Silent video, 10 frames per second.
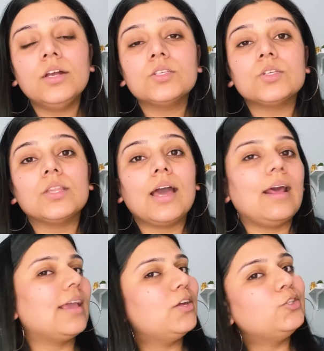so that I
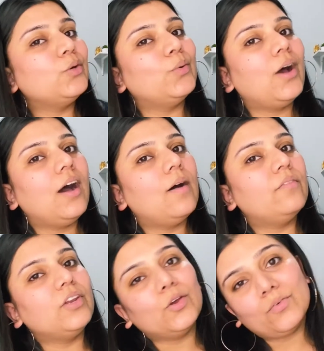can do a
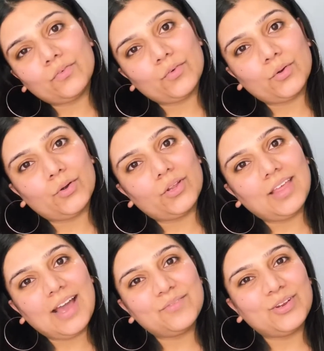video for
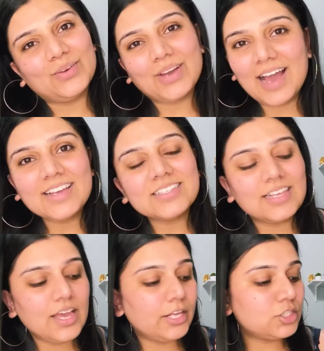that for you guys.
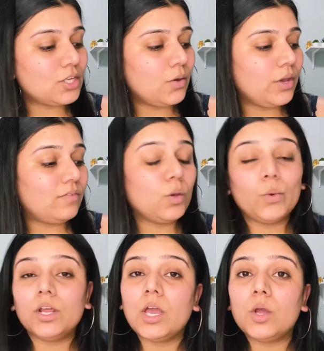So if you want
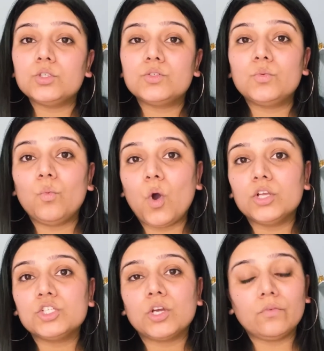to
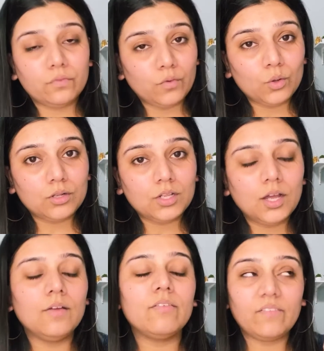watch a full
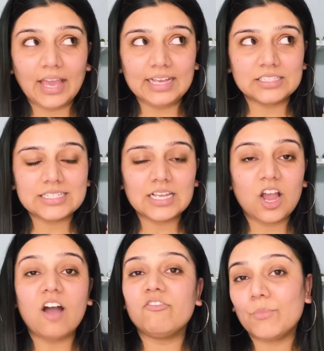face
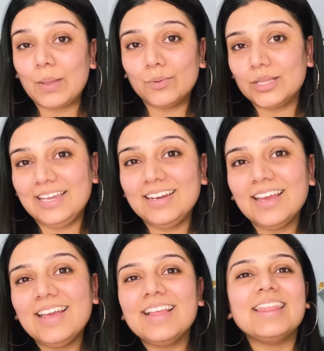of Maybelline,
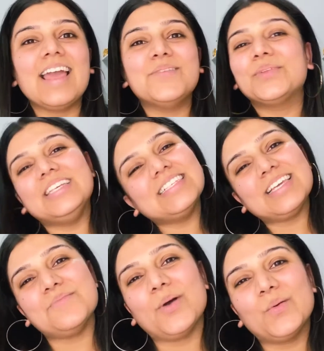then please
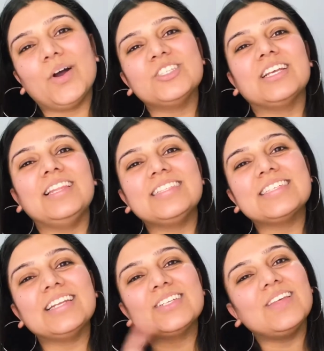keep on watching. Let's
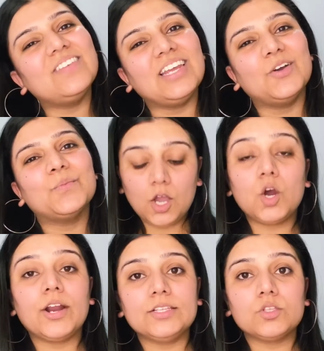get to the video. All
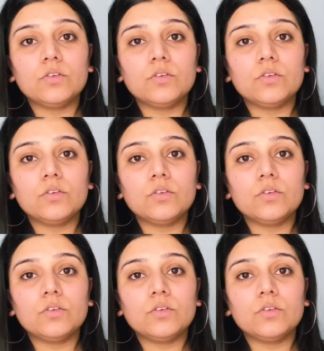right, so the